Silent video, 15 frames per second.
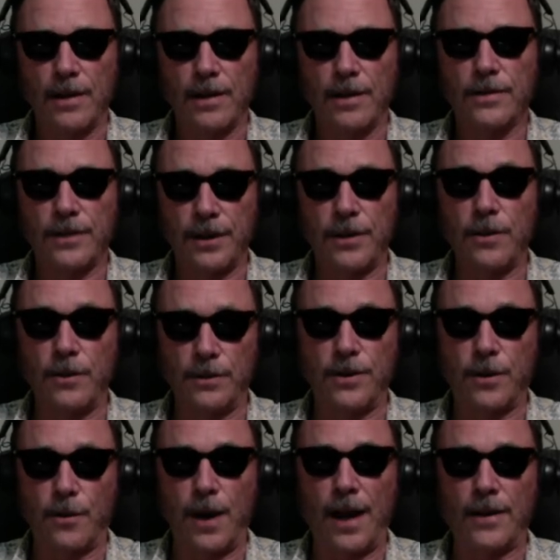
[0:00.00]
To use
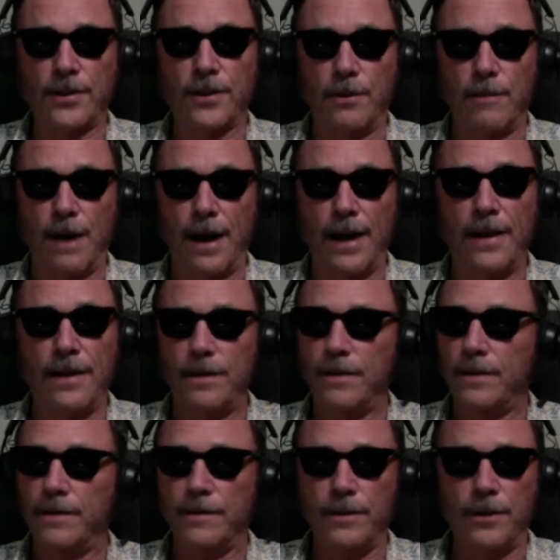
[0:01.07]
the rational mind,
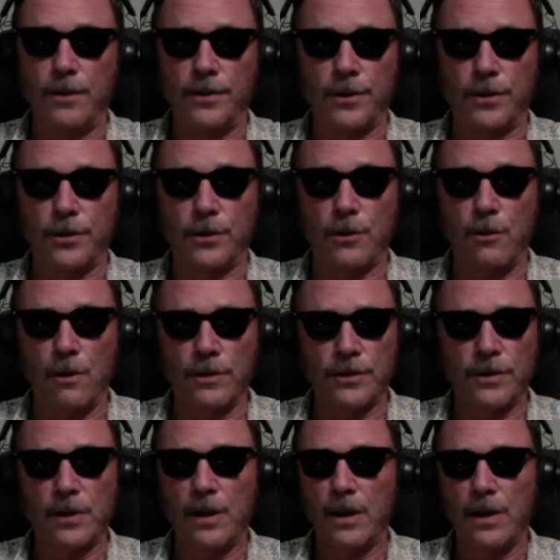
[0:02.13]
use your tools,
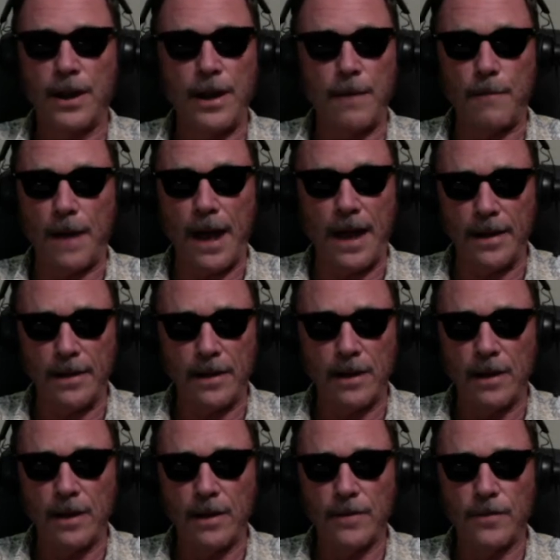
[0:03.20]
keep at it.
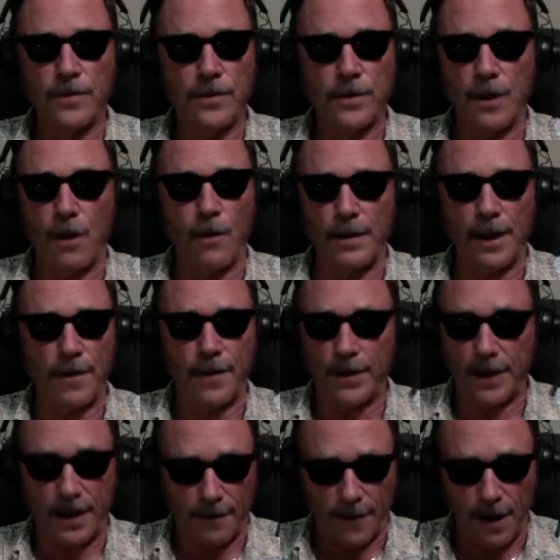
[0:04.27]
Don't give
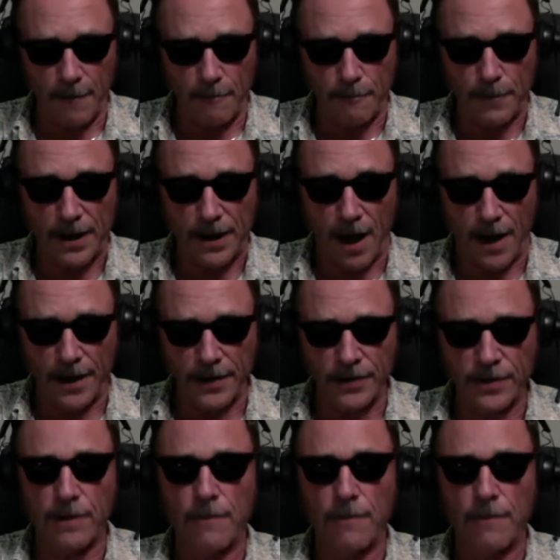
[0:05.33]
up, be honest.